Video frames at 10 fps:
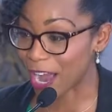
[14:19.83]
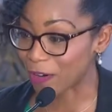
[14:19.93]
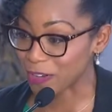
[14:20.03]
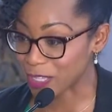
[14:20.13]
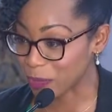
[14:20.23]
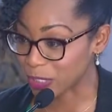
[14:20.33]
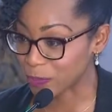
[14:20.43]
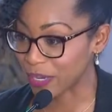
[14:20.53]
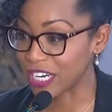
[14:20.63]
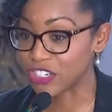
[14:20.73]
hours that we
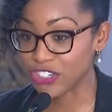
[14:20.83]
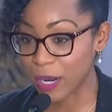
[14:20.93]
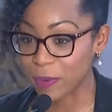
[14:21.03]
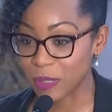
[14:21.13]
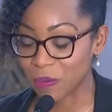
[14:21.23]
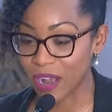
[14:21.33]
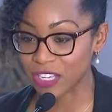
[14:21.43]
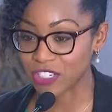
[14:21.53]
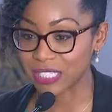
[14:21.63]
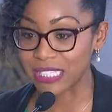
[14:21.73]
spent in shaping the
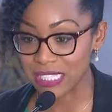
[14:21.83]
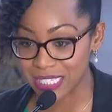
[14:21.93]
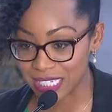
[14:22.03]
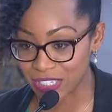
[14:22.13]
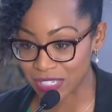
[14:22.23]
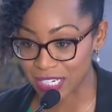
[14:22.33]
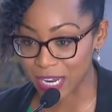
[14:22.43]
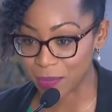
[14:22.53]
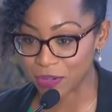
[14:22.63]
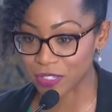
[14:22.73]
project, listening to the
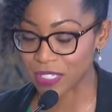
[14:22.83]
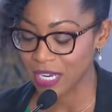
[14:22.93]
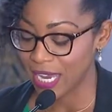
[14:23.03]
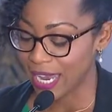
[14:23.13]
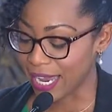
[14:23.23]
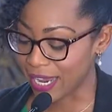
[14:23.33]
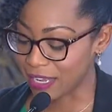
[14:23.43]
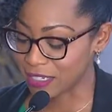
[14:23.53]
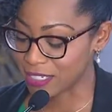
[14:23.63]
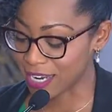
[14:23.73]
neighbors,
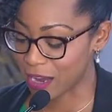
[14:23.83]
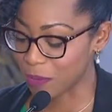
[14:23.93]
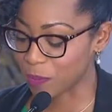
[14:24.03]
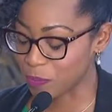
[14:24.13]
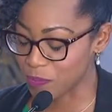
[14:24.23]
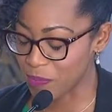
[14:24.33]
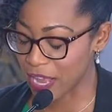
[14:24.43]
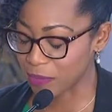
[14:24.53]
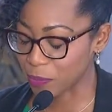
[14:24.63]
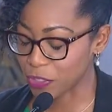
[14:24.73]
and
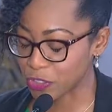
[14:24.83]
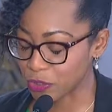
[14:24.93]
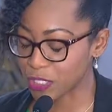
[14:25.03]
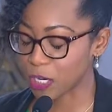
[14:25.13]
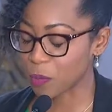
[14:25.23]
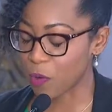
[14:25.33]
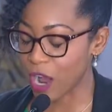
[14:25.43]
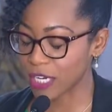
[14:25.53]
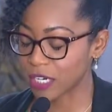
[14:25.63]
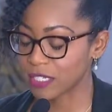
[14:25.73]
producing a
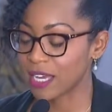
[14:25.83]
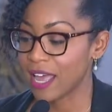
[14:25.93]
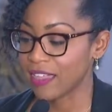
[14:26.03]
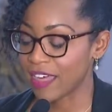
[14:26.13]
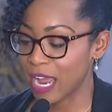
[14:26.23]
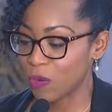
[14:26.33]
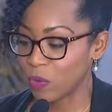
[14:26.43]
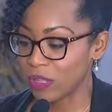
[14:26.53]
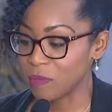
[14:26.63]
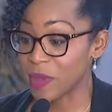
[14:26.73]
product that
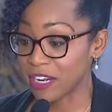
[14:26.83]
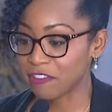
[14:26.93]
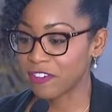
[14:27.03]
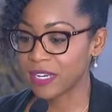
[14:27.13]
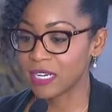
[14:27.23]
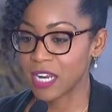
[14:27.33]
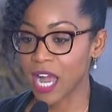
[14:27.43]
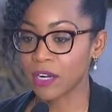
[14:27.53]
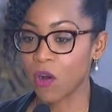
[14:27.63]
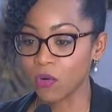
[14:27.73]
will benefit
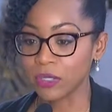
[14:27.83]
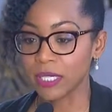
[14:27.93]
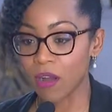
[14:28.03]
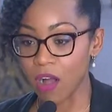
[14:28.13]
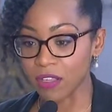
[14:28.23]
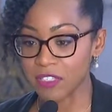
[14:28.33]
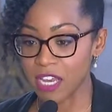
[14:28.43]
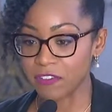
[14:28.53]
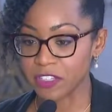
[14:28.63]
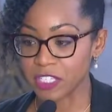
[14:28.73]
not only all of
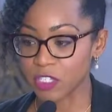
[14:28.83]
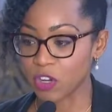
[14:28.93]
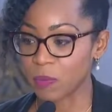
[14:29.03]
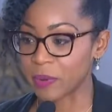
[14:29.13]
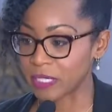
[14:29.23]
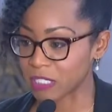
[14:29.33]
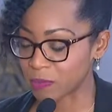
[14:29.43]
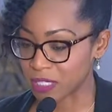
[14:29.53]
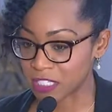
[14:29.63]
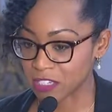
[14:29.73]
San Francisco, but
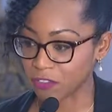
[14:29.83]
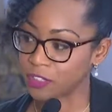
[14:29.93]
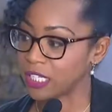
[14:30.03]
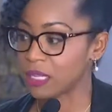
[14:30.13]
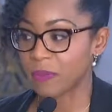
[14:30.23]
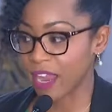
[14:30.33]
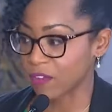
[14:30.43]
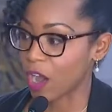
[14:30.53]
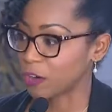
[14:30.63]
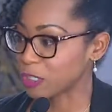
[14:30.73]
specifically the
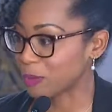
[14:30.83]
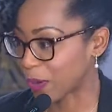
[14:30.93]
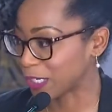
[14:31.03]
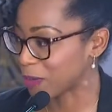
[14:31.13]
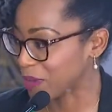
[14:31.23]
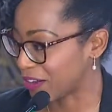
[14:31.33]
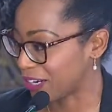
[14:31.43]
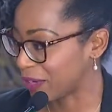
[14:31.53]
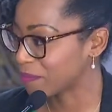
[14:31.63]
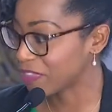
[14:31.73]
Bayview Hunters Point
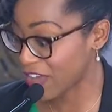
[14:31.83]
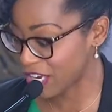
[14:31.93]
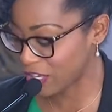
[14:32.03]
community. Thank